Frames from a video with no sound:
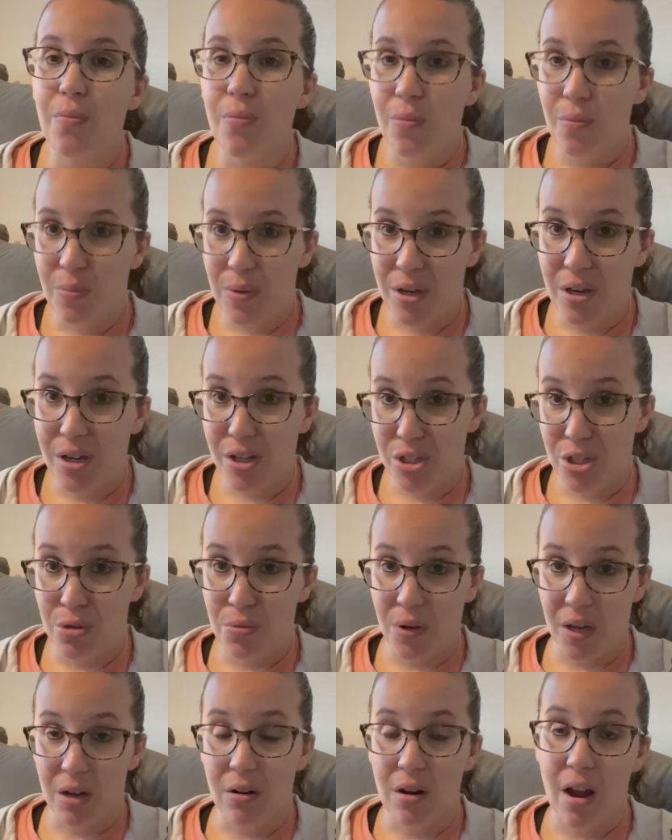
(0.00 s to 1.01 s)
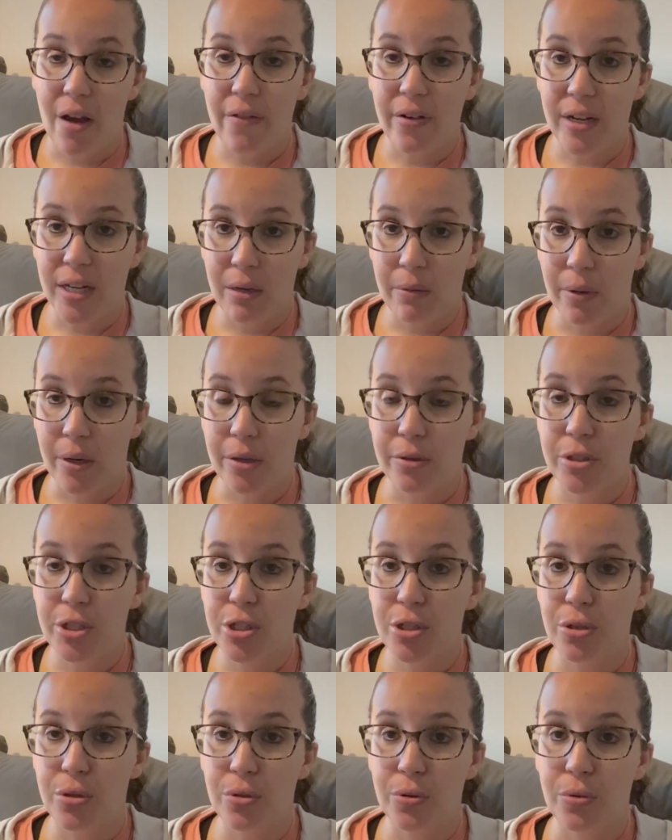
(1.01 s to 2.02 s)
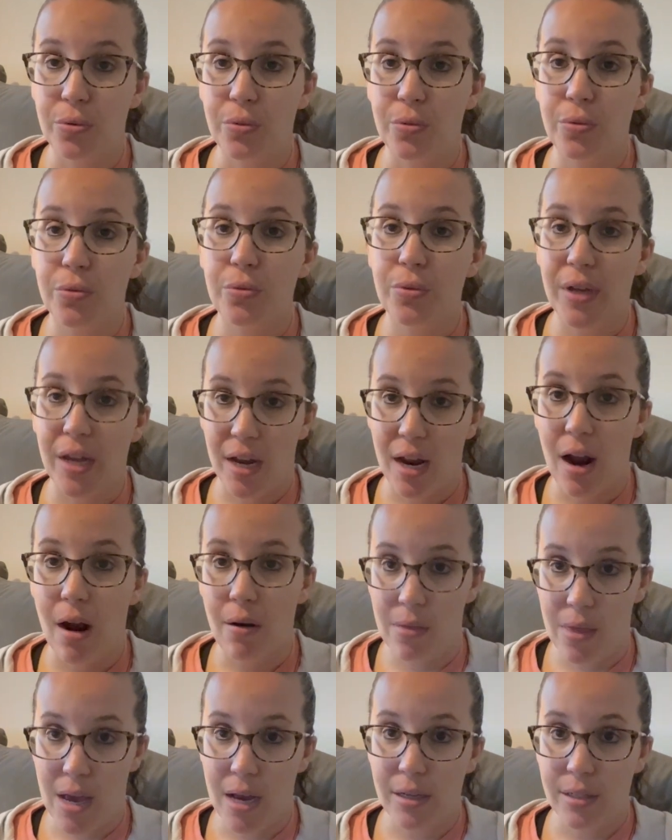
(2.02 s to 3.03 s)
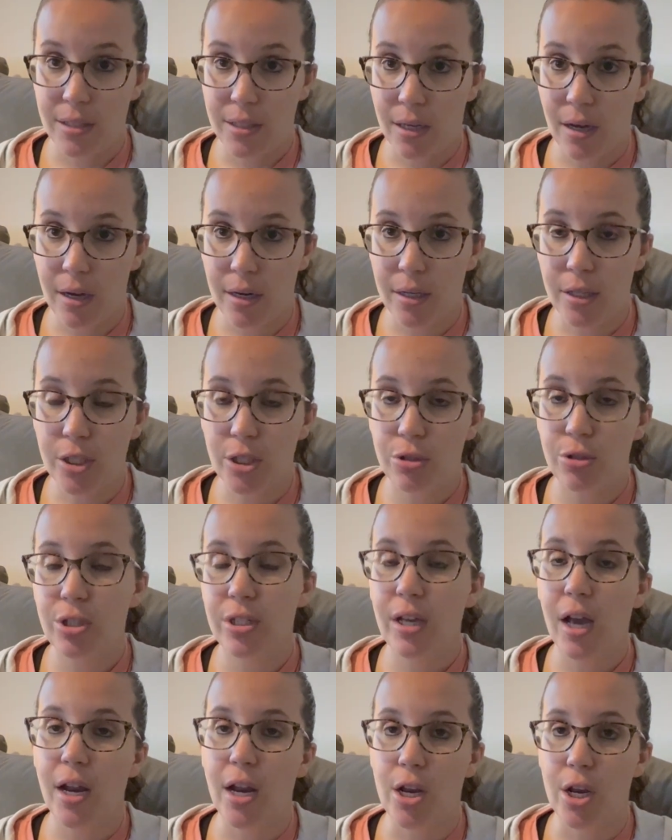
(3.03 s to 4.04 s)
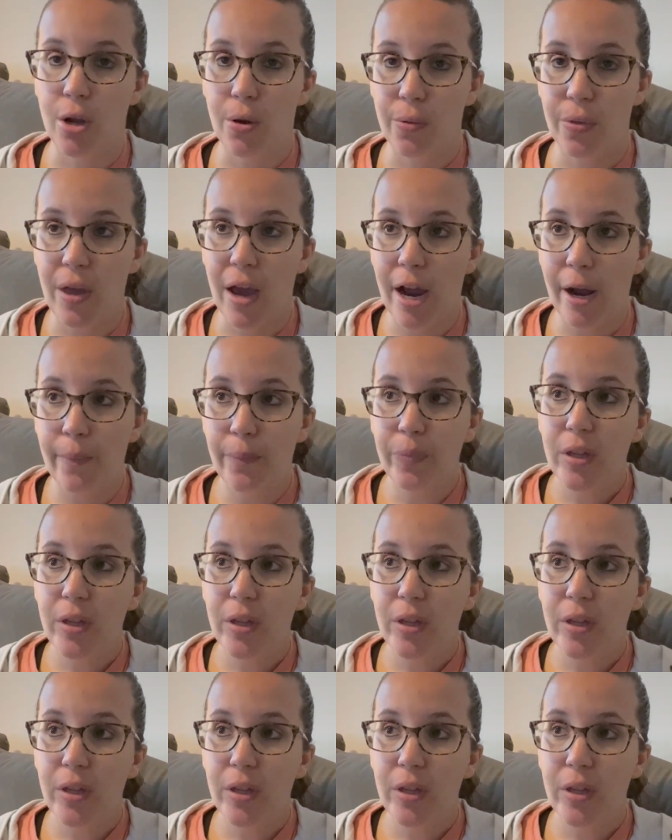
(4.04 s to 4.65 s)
because you really don't have anywhere to get out of that sun. So just kind of note that.